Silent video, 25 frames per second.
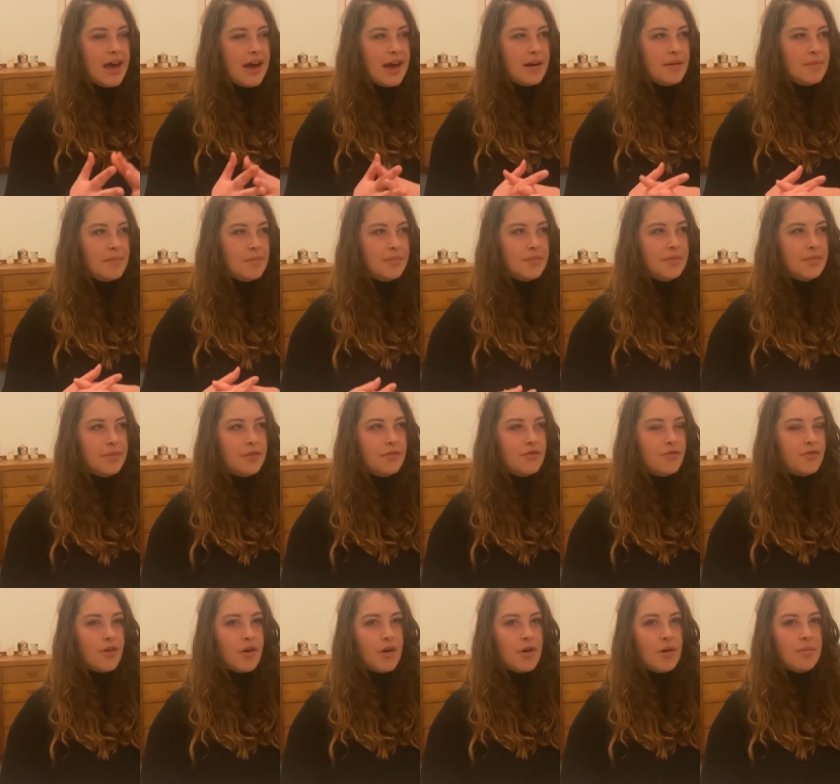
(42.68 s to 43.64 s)
um,
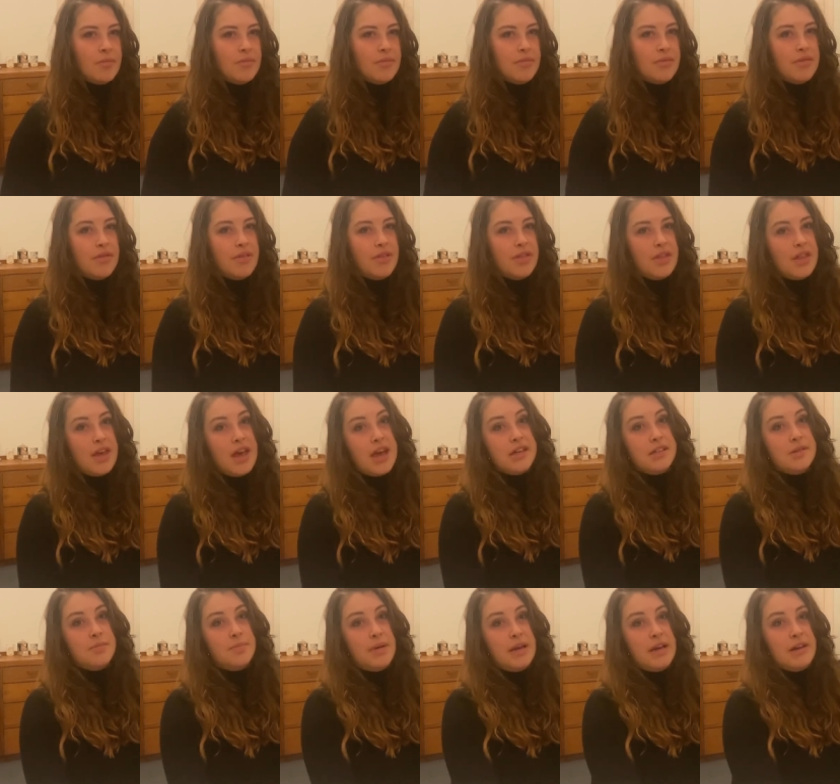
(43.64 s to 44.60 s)
from
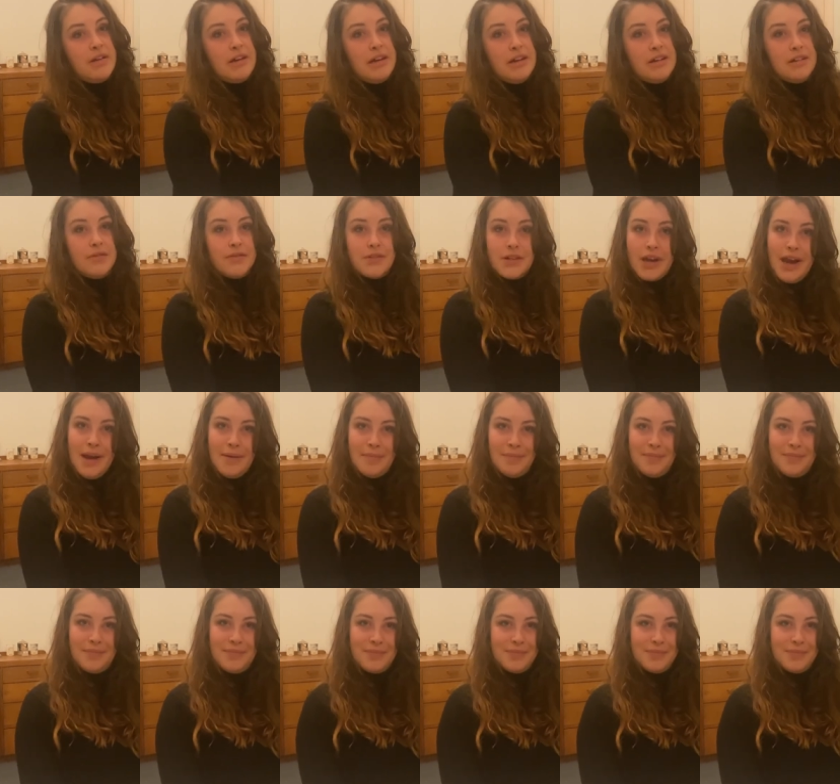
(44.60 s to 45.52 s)
that period of time.